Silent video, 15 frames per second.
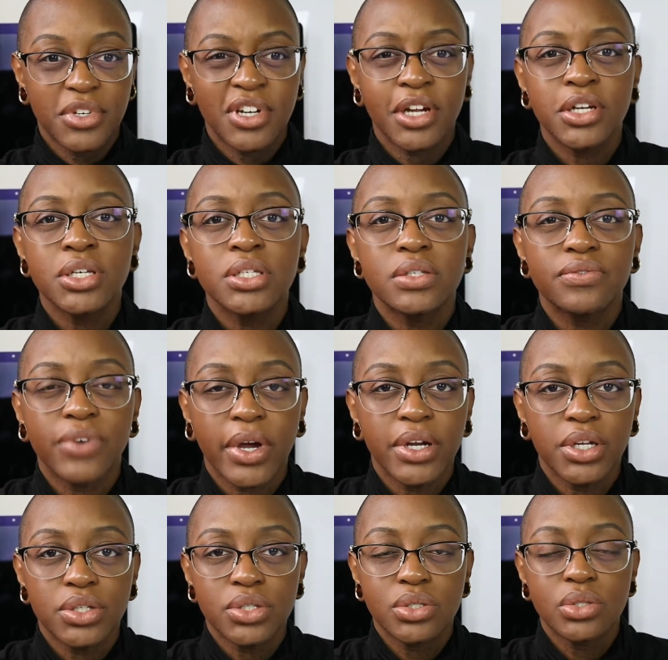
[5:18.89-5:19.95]
I just find
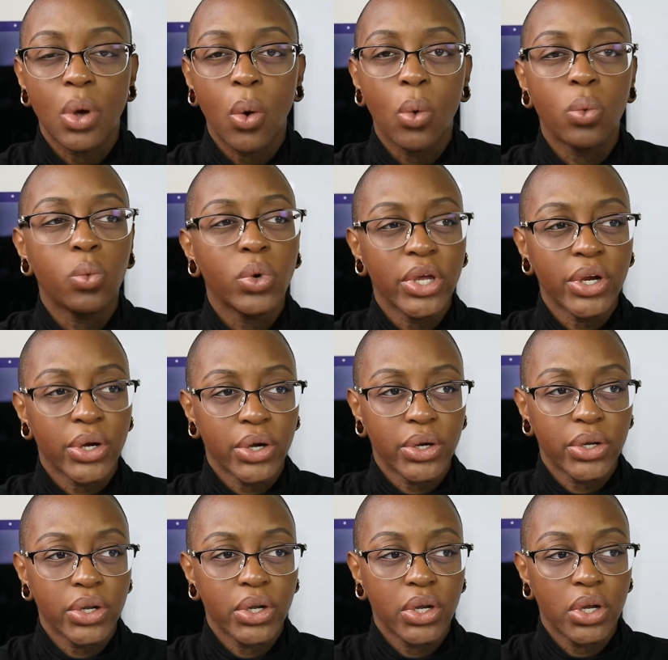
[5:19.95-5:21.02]
it so
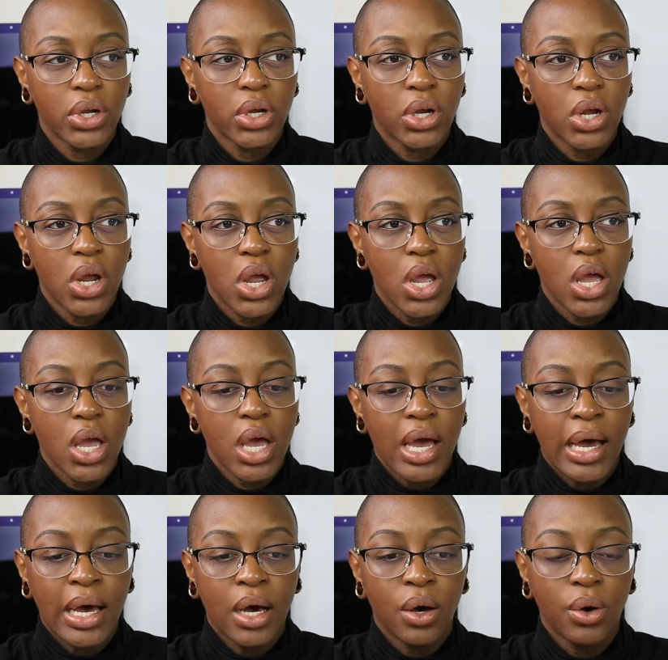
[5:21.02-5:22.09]
weird
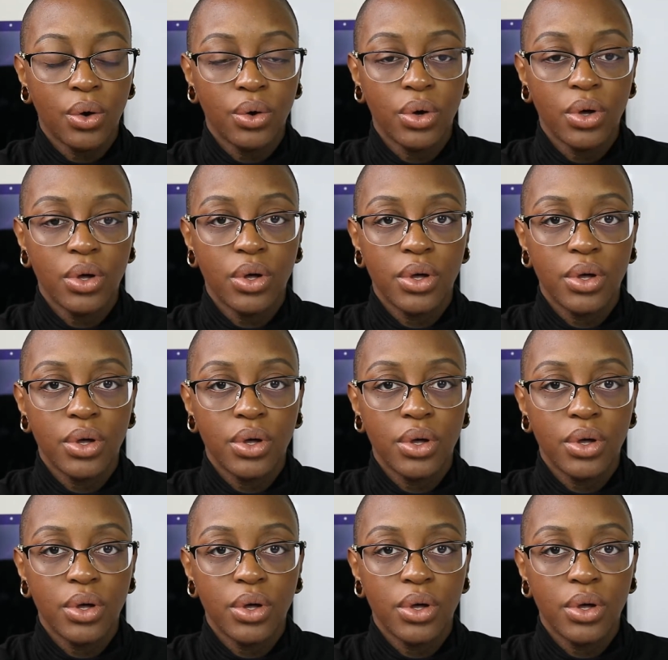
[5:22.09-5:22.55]
how